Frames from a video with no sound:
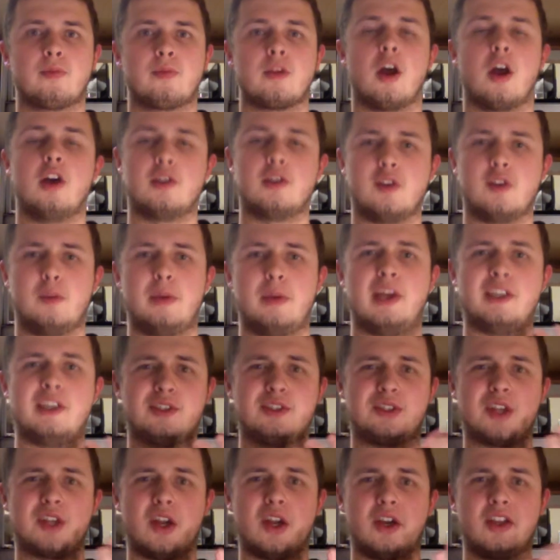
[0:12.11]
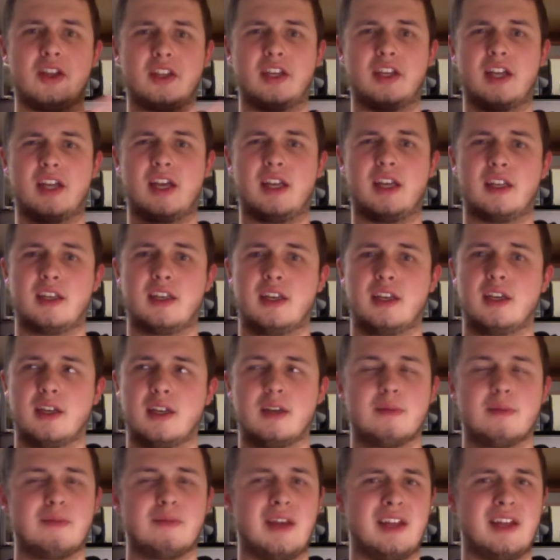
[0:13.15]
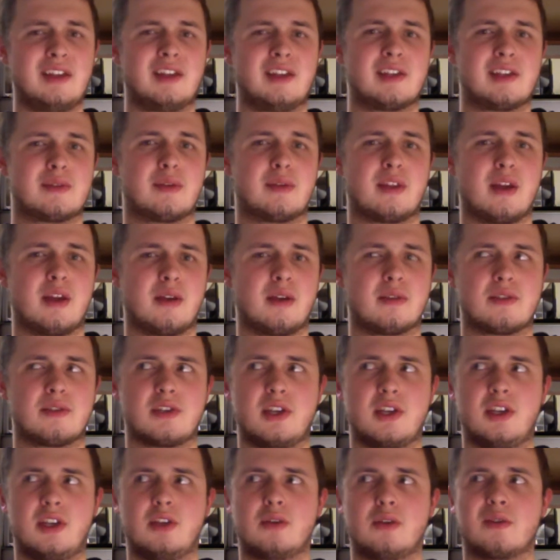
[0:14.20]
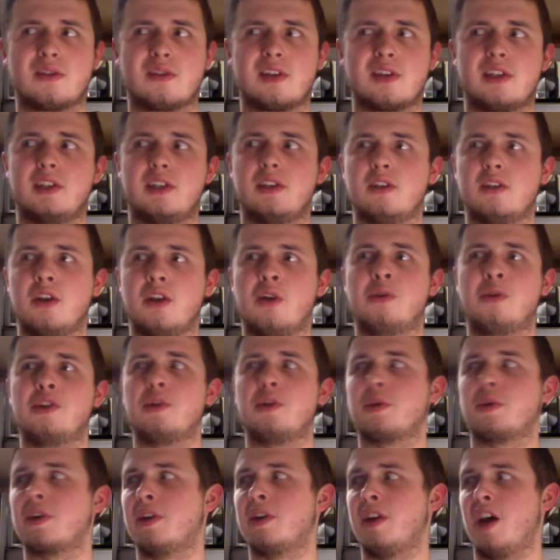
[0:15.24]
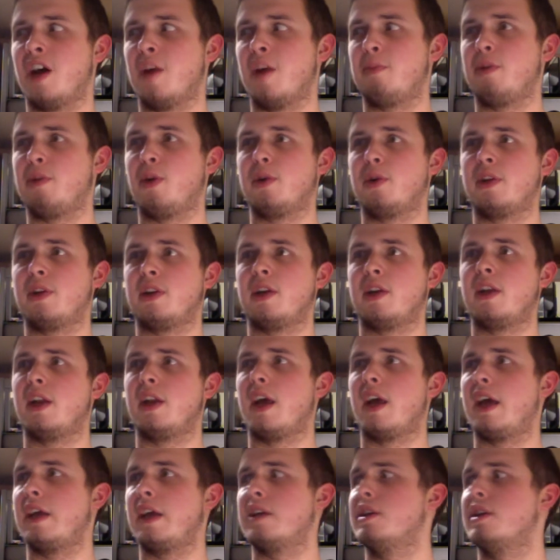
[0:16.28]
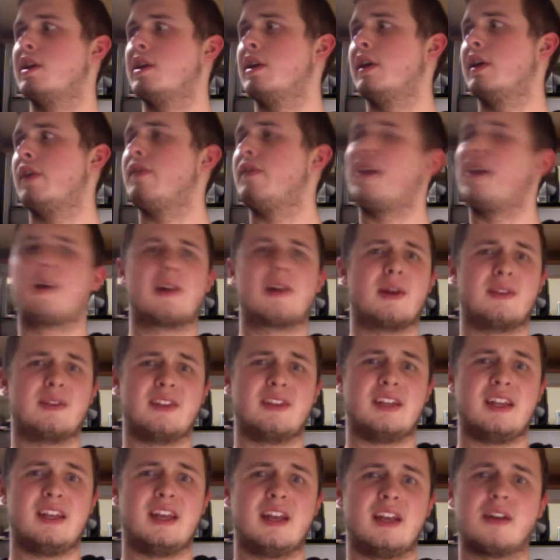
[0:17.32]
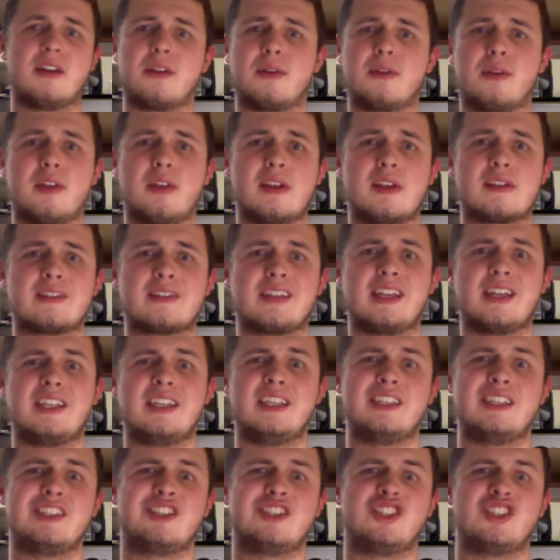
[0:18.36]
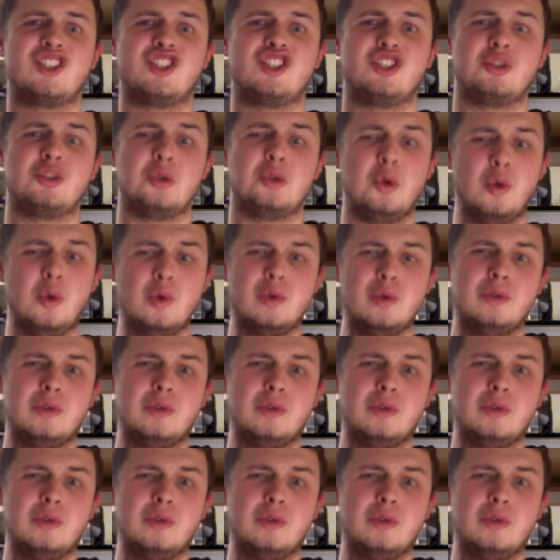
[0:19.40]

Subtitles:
it. Also, Paige, sorry that I made this without seeing yours. I didn't know when you were going to upload it, and I found out that I had other things that I needed to do.